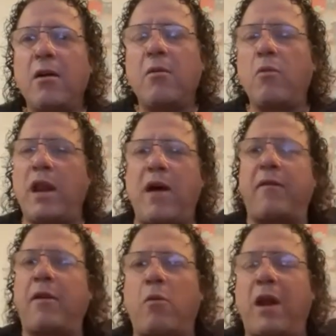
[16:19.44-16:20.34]

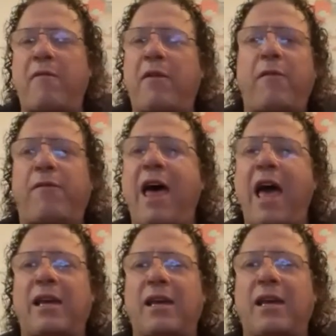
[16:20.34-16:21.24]
Whatever the
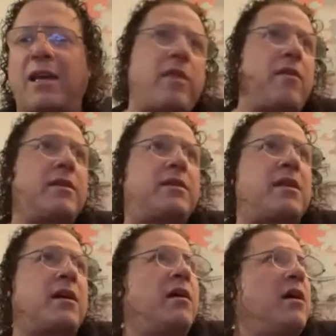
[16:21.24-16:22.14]
flag is, whether it's
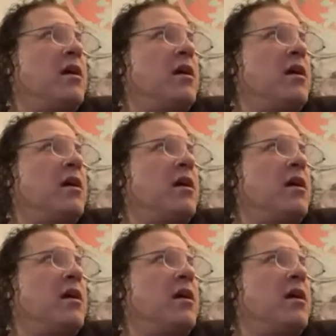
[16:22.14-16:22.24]
the